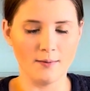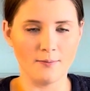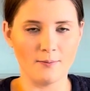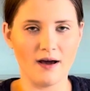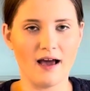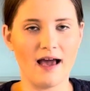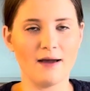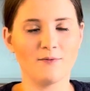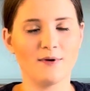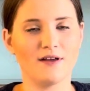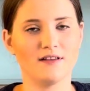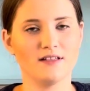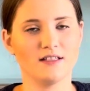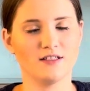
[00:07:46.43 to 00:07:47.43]
But I
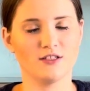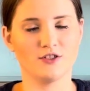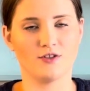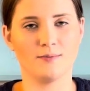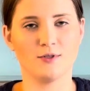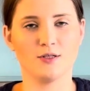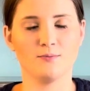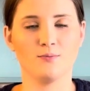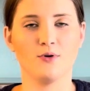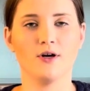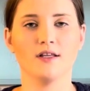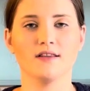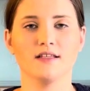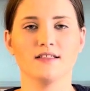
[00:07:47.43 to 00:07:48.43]
will in the description
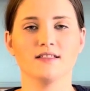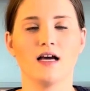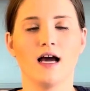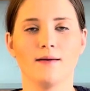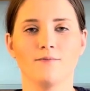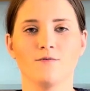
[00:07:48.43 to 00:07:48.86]
put the time